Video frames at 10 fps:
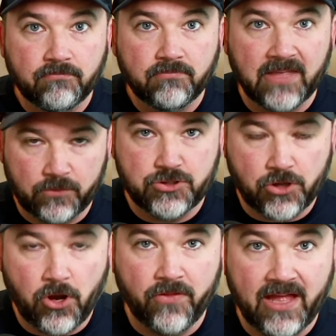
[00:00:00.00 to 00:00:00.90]
That's what you
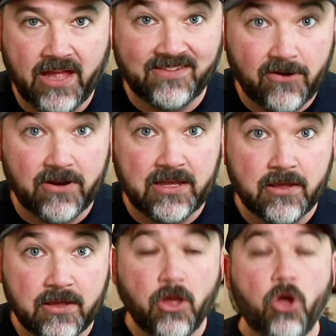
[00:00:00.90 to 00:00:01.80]
call that. Tyranny.
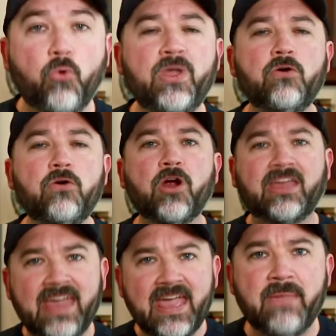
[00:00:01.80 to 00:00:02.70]
We're
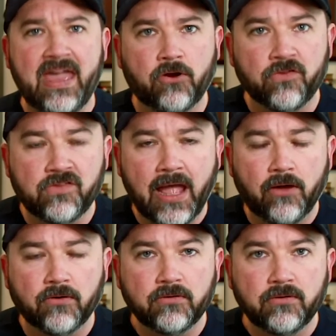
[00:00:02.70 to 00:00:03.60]
kingmakers
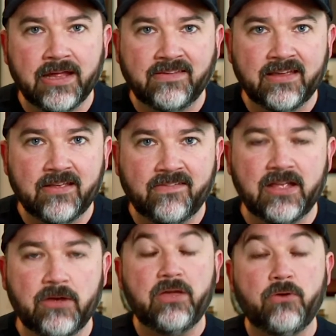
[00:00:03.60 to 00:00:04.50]
now in
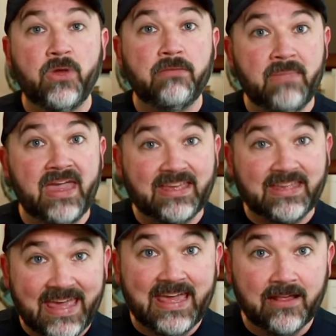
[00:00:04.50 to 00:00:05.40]
Tennessee. We make
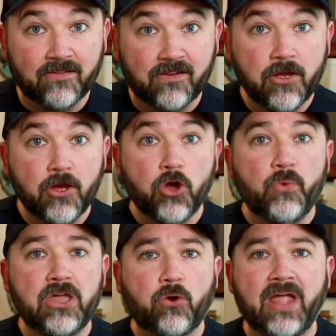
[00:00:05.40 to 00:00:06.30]
kings.
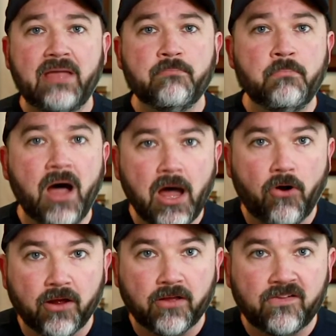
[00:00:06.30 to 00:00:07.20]
We create
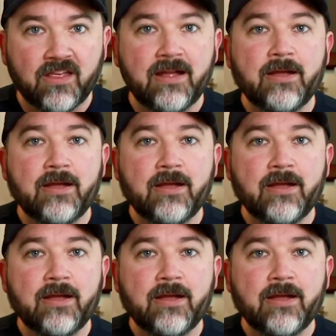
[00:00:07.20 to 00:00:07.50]
monarchs.